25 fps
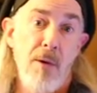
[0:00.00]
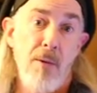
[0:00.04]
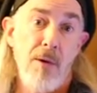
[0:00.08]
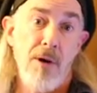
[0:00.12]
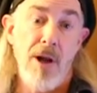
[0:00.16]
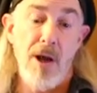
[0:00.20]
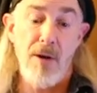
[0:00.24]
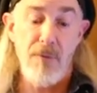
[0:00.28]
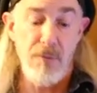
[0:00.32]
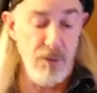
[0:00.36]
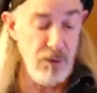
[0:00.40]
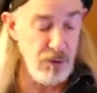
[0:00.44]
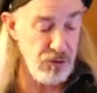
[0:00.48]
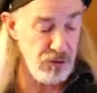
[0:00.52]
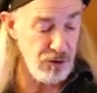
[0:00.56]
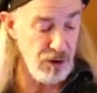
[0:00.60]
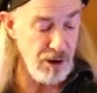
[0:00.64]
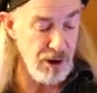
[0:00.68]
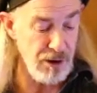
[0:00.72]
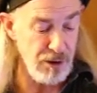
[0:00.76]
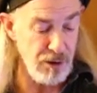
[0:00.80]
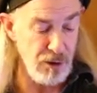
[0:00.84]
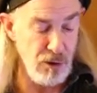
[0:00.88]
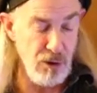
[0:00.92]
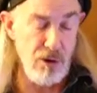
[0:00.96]
When I first
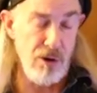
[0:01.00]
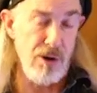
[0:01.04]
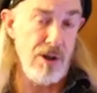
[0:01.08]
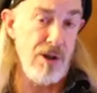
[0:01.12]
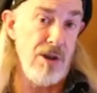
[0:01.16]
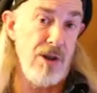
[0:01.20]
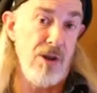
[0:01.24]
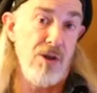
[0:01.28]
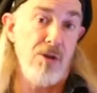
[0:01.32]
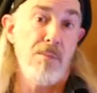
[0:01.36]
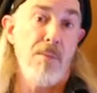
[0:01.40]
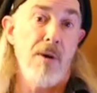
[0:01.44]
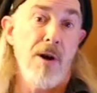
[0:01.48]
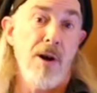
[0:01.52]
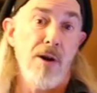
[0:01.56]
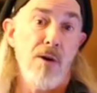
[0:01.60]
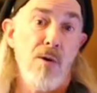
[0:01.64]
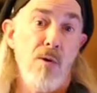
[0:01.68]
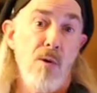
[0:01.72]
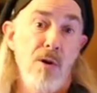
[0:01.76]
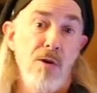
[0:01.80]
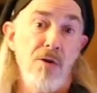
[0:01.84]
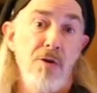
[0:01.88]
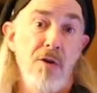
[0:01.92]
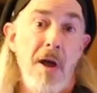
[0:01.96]
started learning these bar
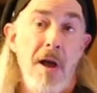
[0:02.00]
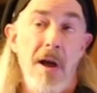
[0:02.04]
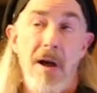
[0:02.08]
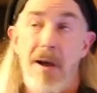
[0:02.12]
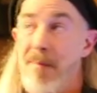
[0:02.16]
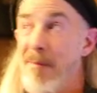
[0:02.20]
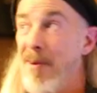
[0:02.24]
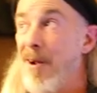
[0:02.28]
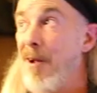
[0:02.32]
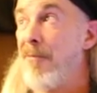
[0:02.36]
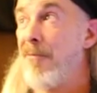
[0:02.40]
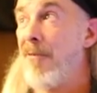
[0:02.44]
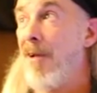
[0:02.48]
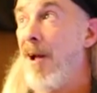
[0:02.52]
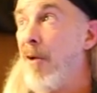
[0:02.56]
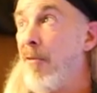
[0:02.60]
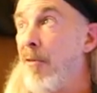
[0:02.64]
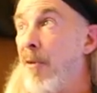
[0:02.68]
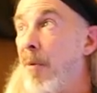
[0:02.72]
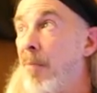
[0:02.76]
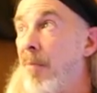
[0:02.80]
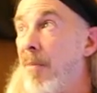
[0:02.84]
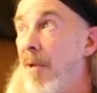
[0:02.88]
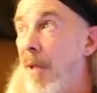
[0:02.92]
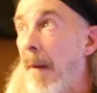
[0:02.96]
chords, I mean, I found
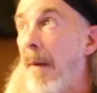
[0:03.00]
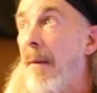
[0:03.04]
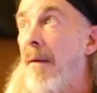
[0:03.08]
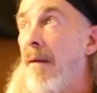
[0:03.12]
them,